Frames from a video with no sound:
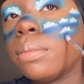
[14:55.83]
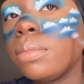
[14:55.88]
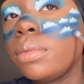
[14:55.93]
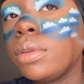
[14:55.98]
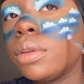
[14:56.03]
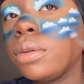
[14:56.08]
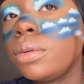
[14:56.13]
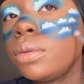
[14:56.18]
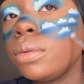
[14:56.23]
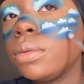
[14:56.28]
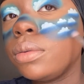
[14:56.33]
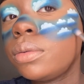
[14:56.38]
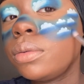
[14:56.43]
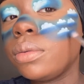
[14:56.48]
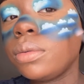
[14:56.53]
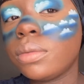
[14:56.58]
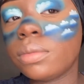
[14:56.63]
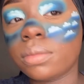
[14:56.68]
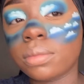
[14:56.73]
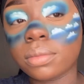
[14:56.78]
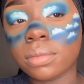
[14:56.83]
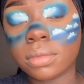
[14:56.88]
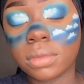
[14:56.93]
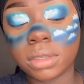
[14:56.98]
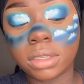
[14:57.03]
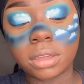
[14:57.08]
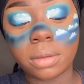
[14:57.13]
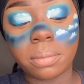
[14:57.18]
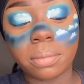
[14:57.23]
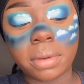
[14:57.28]
blue
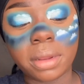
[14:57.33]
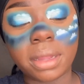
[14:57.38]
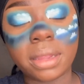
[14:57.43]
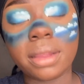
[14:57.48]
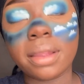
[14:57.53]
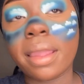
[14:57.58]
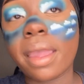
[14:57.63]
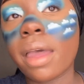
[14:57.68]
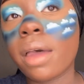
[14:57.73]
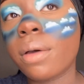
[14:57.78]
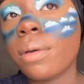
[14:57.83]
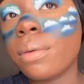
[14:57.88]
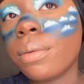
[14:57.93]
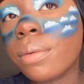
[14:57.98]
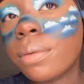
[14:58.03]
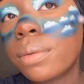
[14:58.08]
to blend it out.